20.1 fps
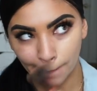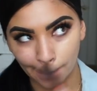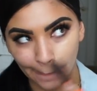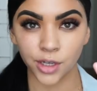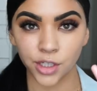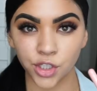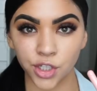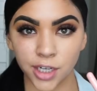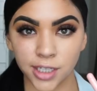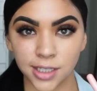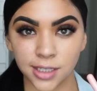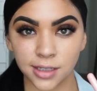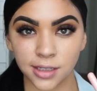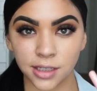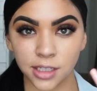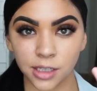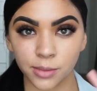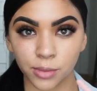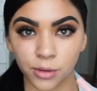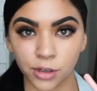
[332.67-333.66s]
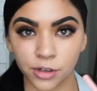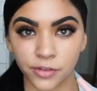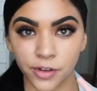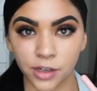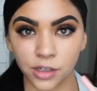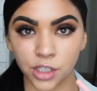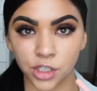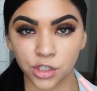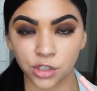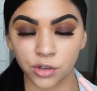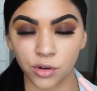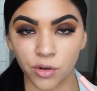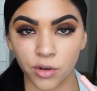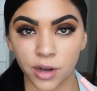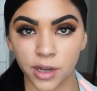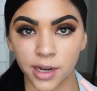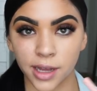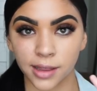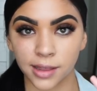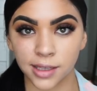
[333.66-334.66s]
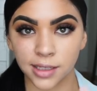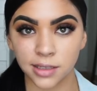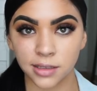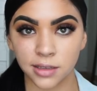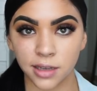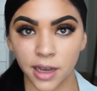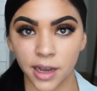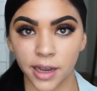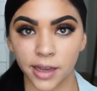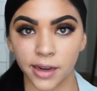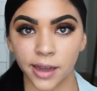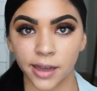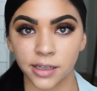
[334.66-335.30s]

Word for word: As you guys can see, blur foundation on this side.